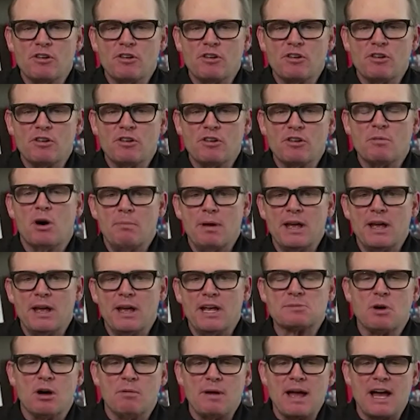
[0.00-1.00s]
play football,
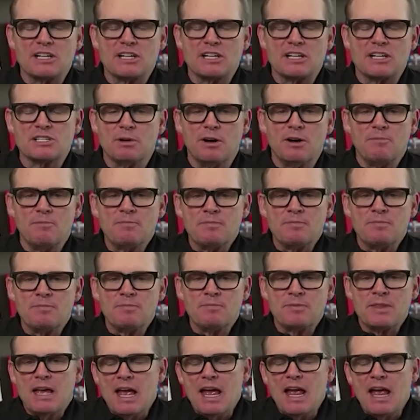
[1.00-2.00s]
baseball,
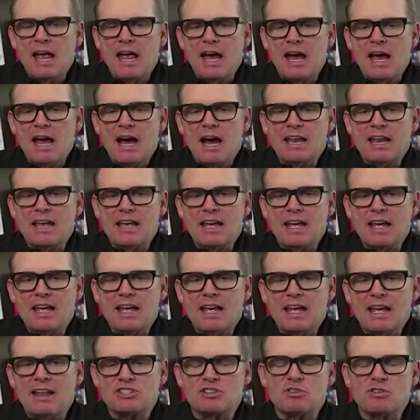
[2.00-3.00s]
basketball and
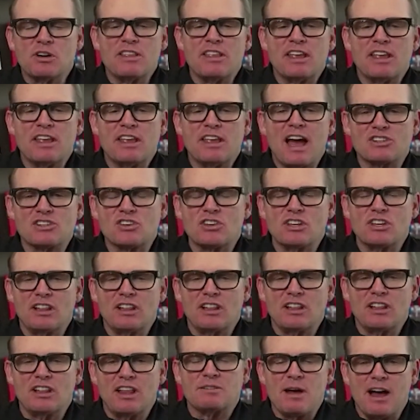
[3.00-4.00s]
and that's the only thing i
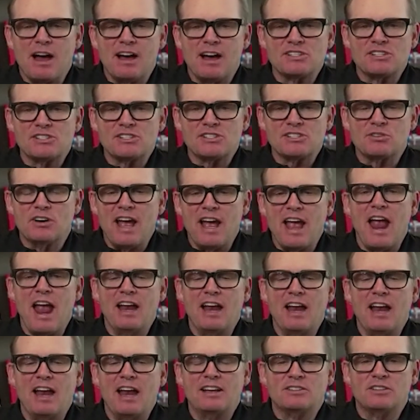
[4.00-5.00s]
actually liked about high school
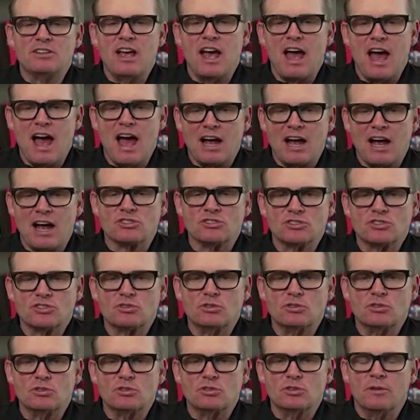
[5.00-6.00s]
i hated
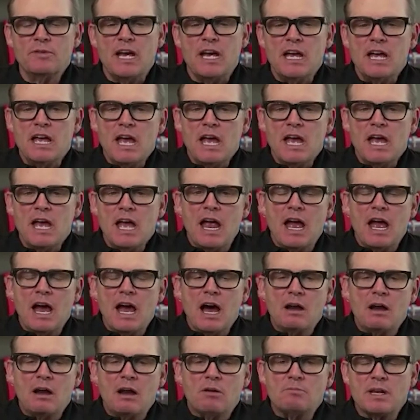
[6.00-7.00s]
actual school
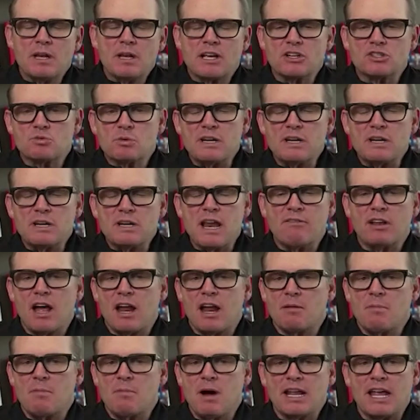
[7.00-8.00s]
and because we
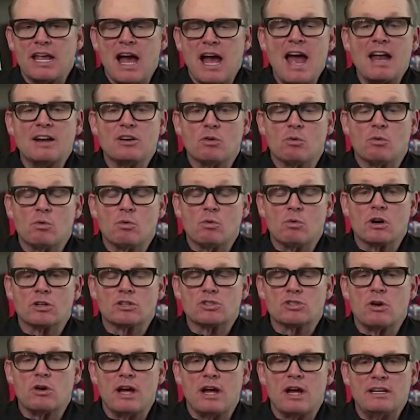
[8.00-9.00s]
didn't have a lot of money i had to
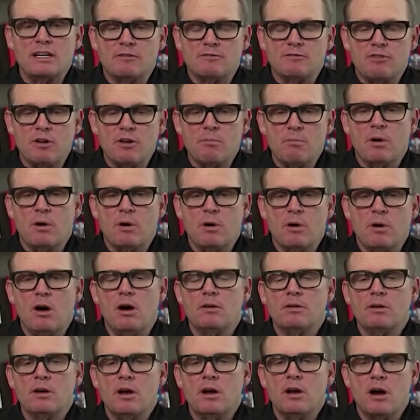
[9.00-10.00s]
work so i did
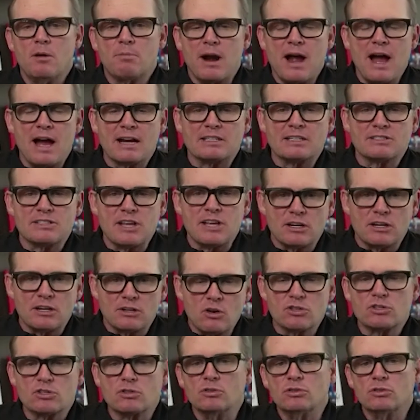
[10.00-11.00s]
football uh, practice
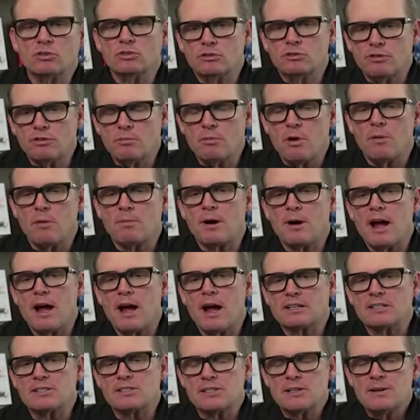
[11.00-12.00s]
i go to school do football
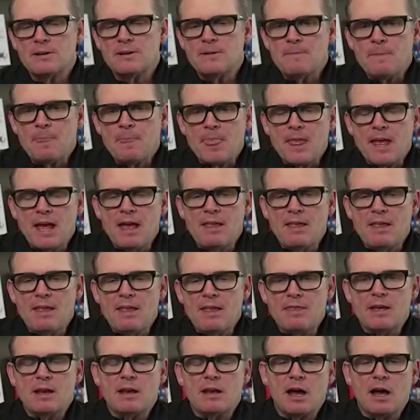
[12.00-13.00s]
practice and
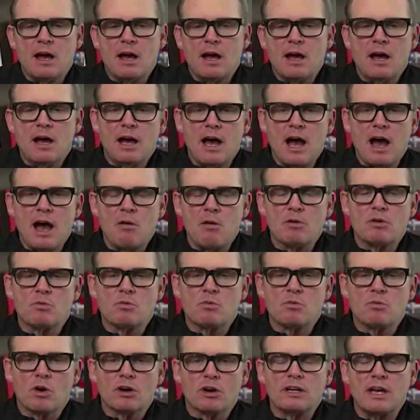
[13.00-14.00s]
then uh, i would
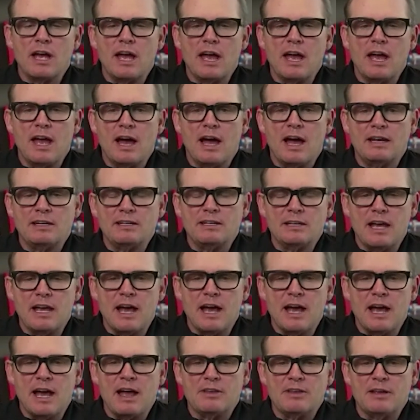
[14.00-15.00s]
work at
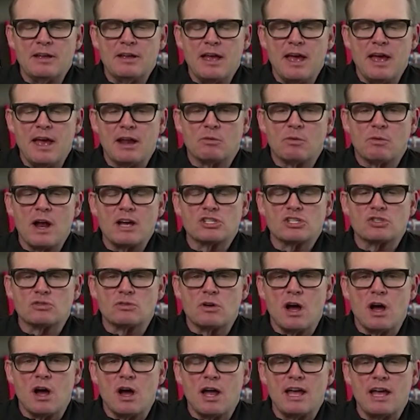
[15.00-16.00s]
at at a
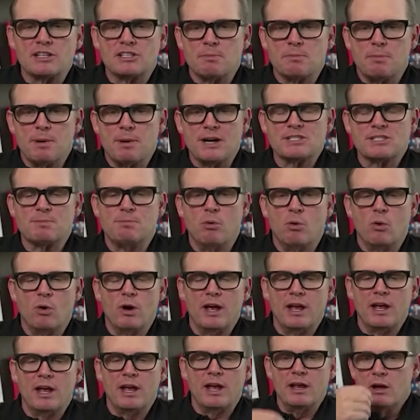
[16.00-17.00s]
restaurant as a
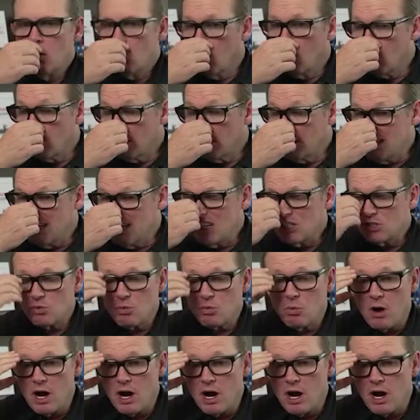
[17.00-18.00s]
busboy or
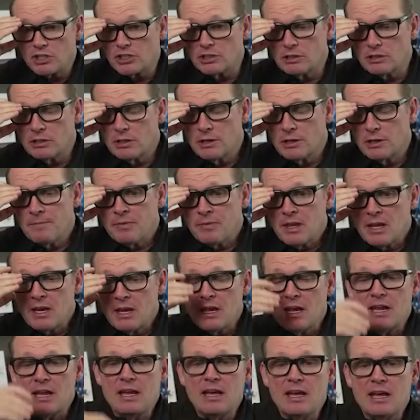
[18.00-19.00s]
dishwasher
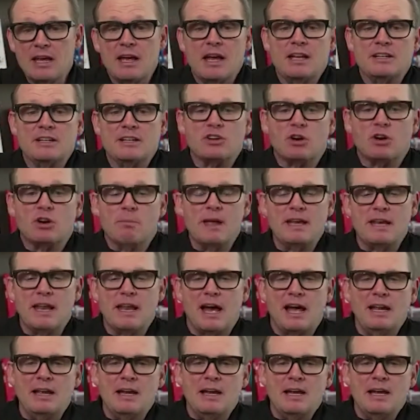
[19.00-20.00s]
uh, until
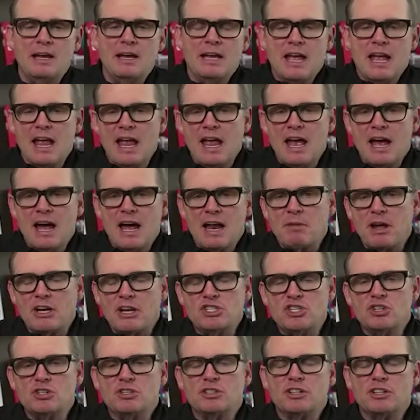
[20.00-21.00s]
midnight and
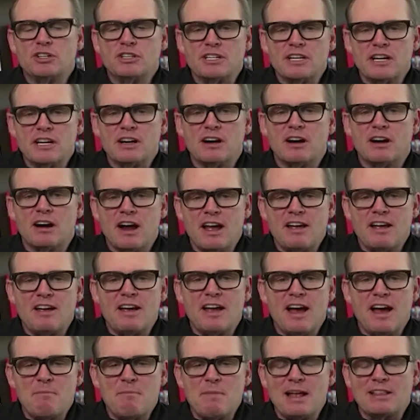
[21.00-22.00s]
my junior year I,
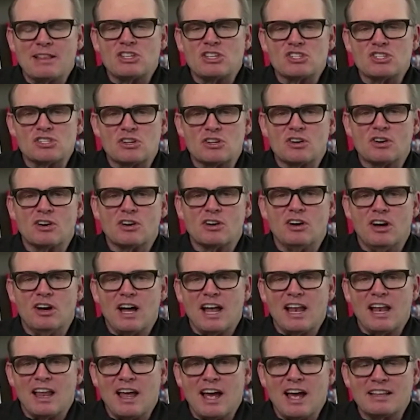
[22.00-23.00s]
I met this girl
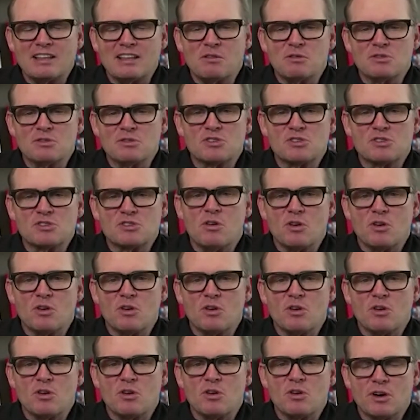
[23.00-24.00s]
i liked that was going to
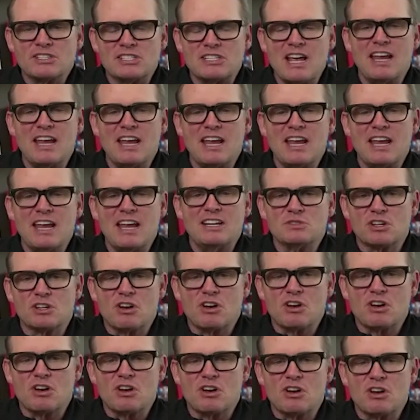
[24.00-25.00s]
oregon state
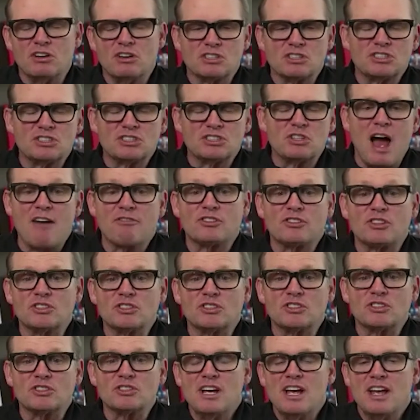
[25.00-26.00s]
she was a college girl so
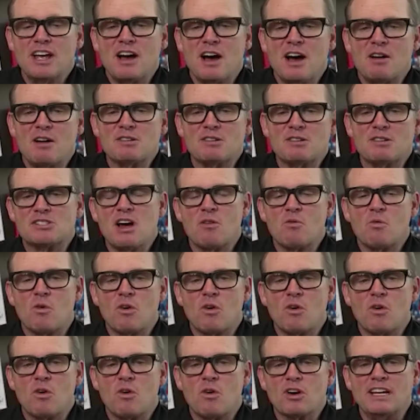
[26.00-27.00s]
after i
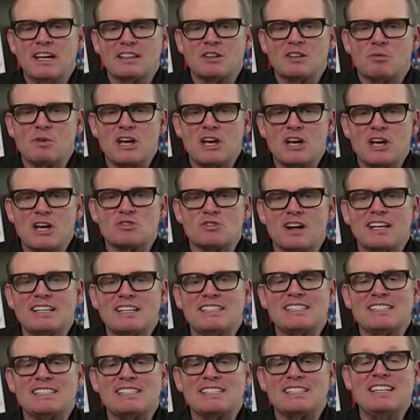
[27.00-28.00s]
was done working at the
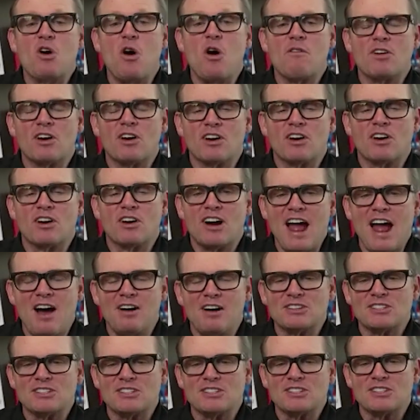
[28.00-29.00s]
restaurant i'd sneak over to
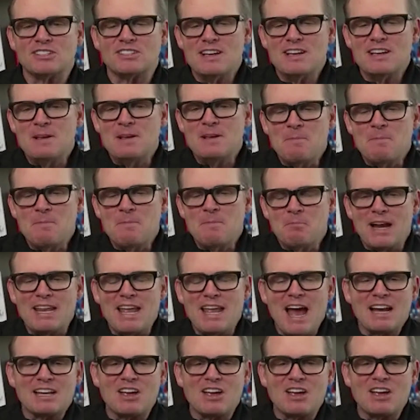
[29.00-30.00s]
her house and
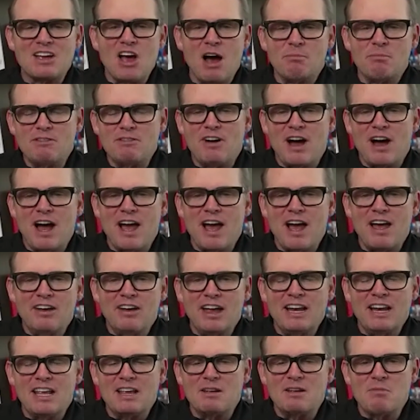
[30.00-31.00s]
my dad caught me
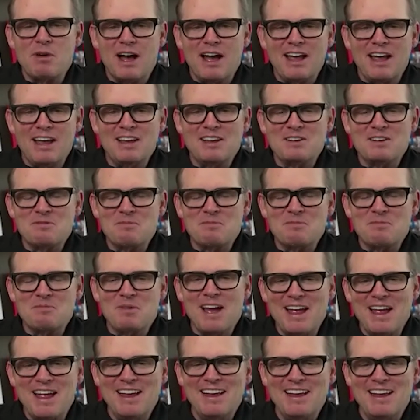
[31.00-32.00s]
violating my
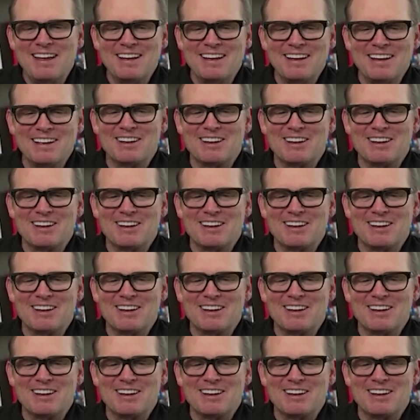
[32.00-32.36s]
my